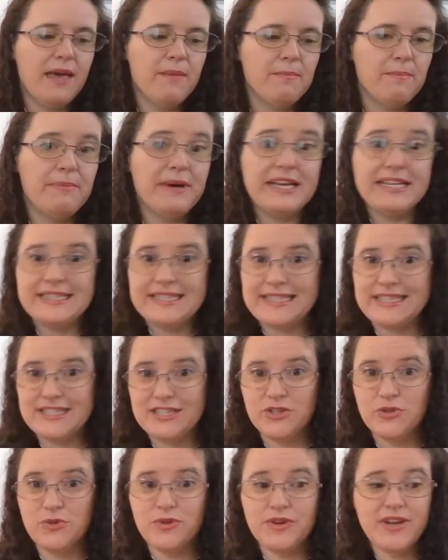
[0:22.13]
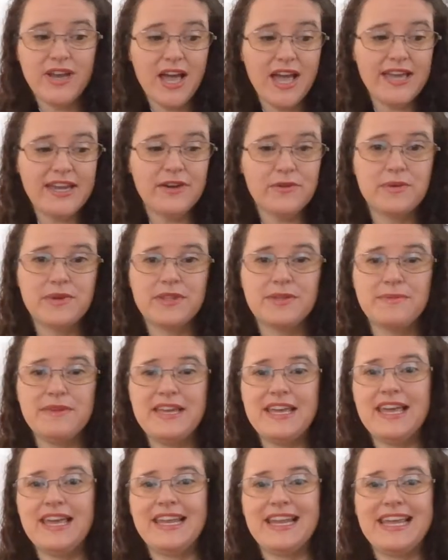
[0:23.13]
But since you are not here with
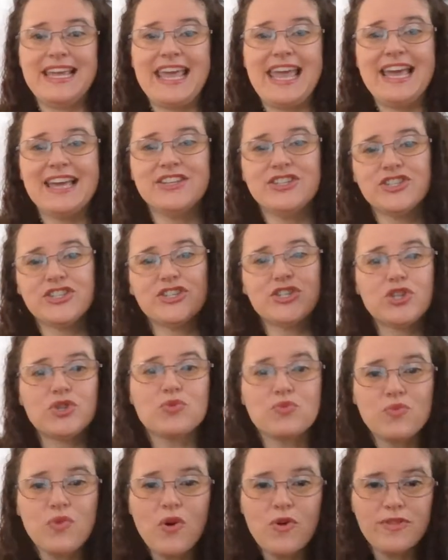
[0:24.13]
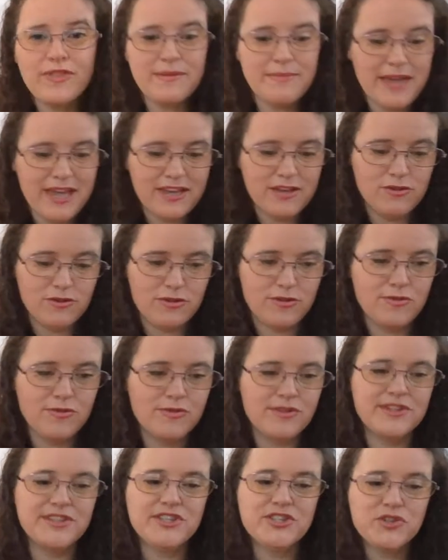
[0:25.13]
me and I can't just throw them at you
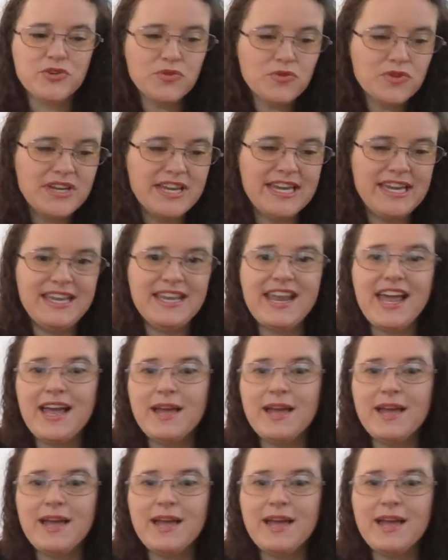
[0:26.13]
through the screen,